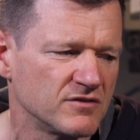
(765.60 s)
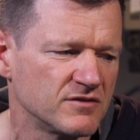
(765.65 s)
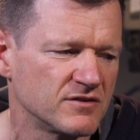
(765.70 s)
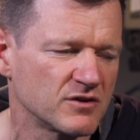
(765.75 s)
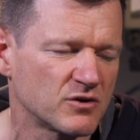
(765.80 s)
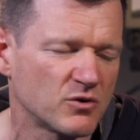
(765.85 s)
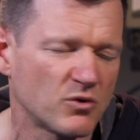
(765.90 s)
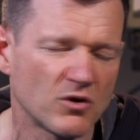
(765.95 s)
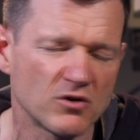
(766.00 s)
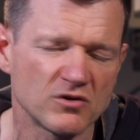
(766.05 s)
the
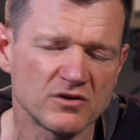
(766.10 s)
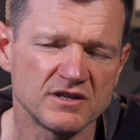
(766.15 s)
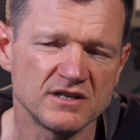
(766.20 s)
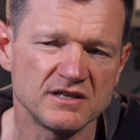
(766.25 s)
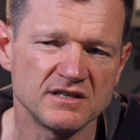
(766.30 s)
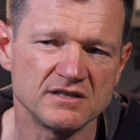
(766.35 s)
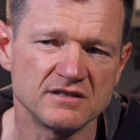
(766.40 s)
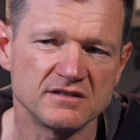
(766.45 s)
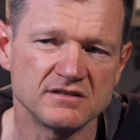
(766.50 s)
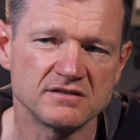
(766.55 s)

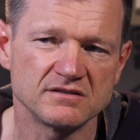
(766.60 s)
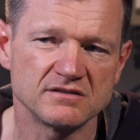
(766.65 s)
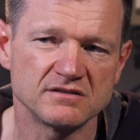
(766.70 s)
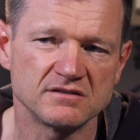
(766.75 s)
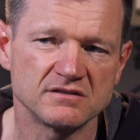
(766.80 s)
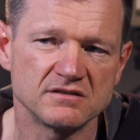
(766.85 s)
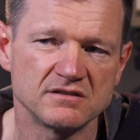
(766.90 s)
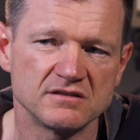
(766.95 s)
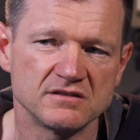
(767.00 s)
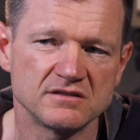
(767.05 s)
quality
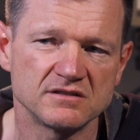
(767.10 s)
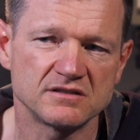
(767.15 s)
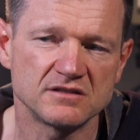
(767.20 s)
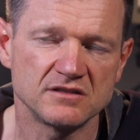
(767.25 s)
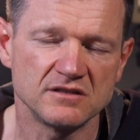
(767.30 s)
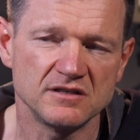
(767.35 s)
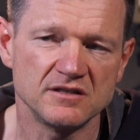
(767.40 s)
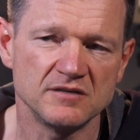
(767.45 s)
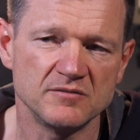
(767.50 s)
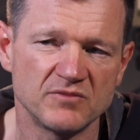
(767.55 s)

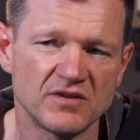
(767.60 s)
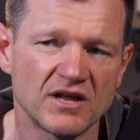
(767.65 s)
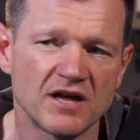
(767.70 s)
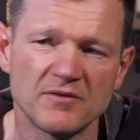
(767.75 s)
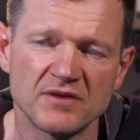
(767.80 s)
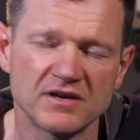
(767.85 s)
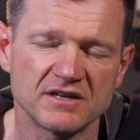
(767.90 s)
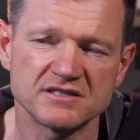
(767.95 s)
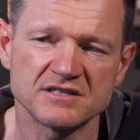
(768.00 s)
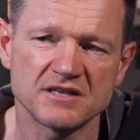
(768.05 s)
in
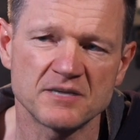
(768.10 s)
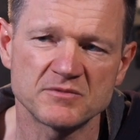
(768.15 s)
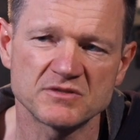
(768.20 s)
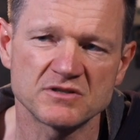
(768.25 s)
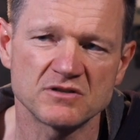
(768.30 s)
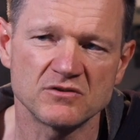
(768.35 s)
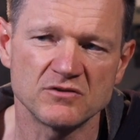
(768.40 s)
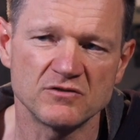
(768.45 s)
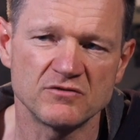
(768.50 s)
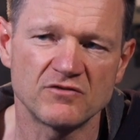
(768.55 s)
playback is
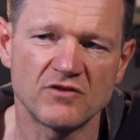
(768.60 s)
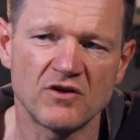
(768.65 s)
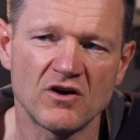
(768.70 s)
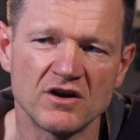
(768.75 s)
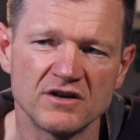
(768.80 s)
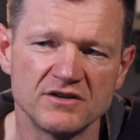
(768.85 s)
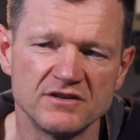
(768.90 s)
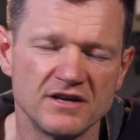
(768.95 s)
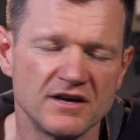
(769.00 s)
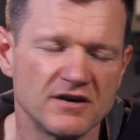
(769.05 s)
absolutely
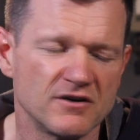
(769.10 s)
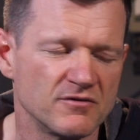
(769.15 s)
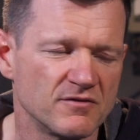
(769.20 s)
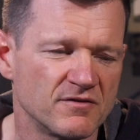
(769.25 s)
fine. Now